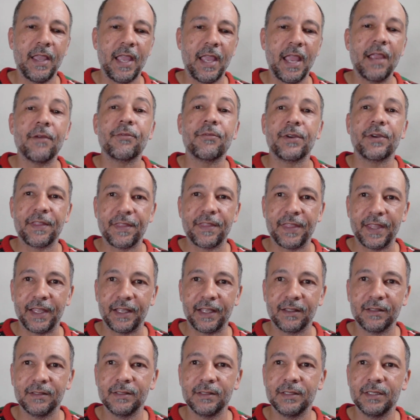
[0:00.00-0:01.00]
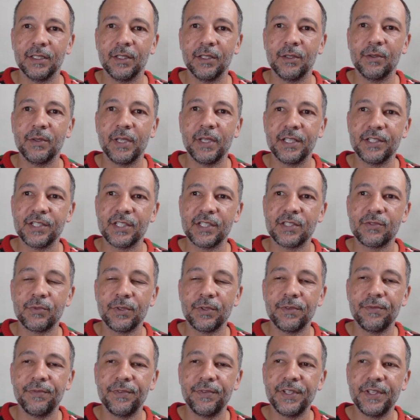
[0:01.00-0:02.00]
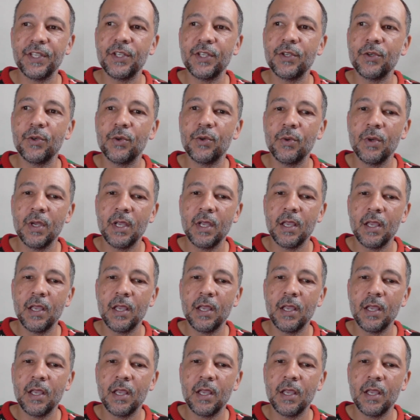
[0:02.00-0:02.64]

everything, and just review